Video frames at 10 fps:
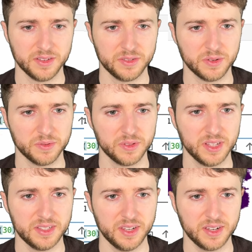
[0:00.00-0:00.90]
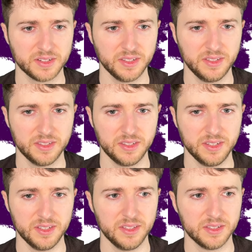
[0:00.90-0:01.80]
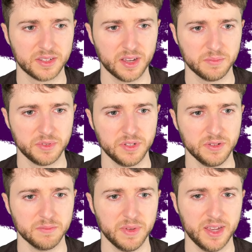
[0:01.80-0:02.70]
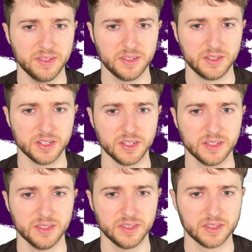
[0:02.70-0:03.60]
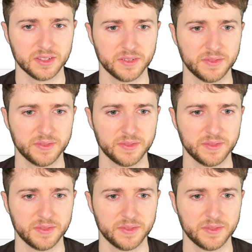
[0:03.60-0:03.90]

So let's actually see these top 2 mast genes.